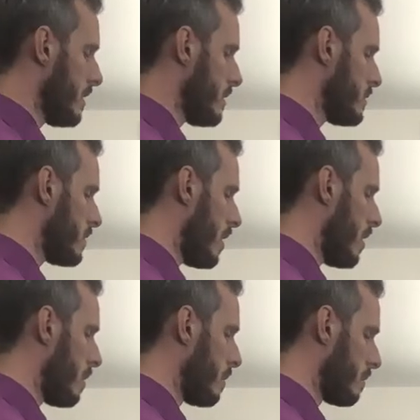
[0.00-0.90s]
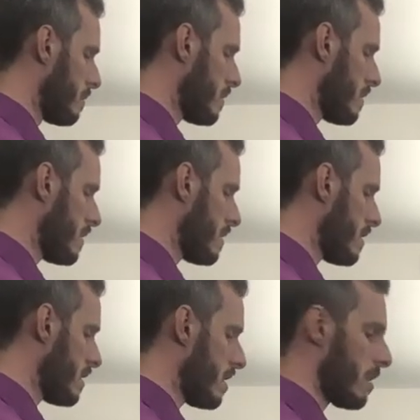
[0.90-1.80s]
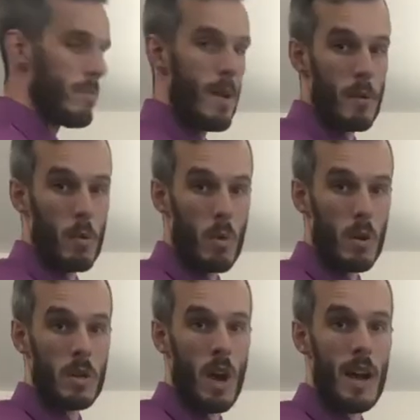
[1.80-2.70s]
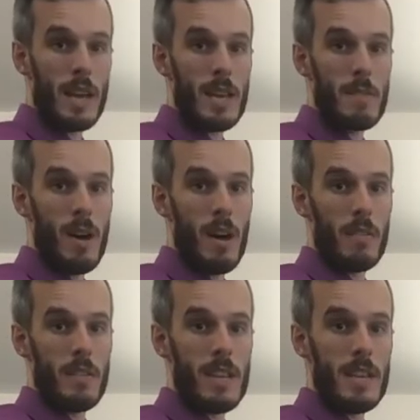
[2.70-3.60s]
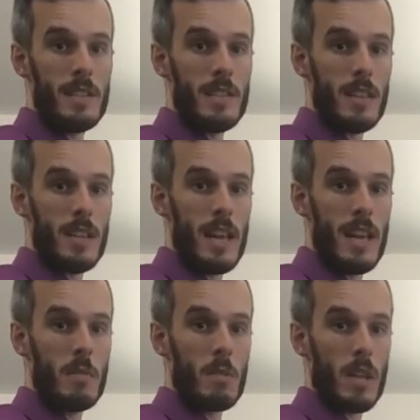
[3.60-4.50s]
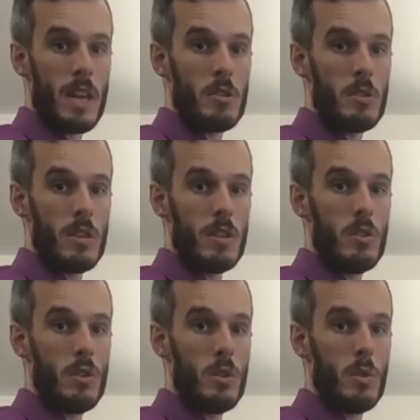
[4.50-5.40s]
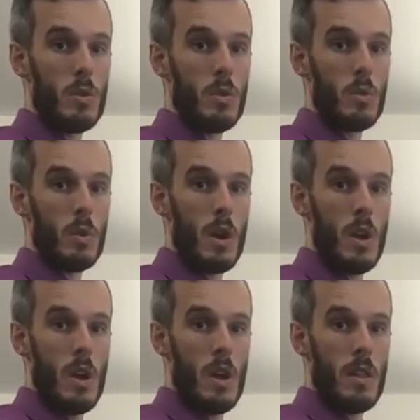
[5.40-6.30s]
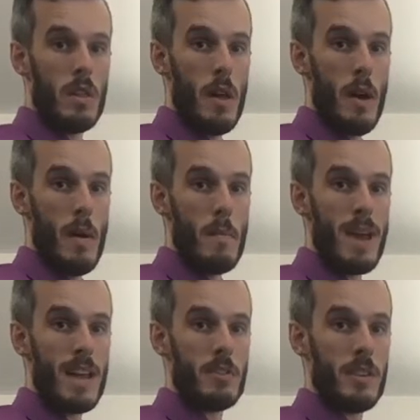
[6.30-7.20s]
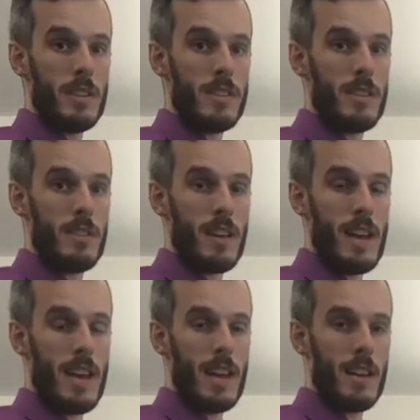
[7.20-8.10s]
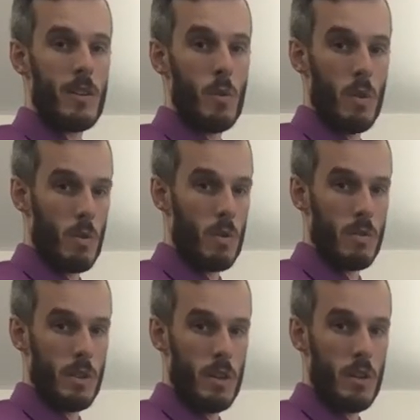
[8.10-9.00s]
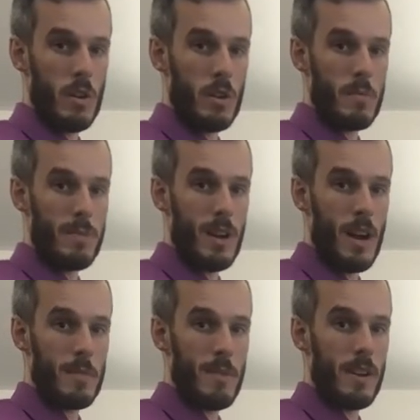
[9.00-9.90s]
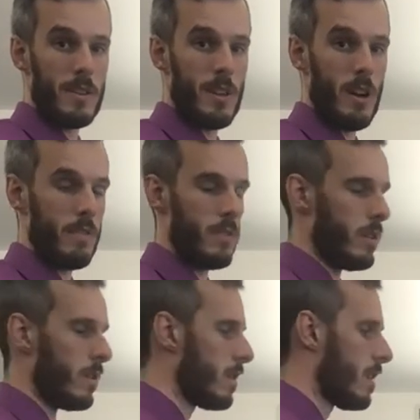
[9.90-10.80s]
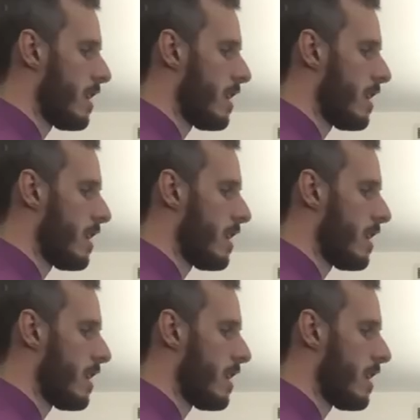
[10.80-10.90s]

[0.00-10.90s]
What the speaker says: So, remember, we're talking about these in relation to the patients, okay? Or you can be talking about yourself too.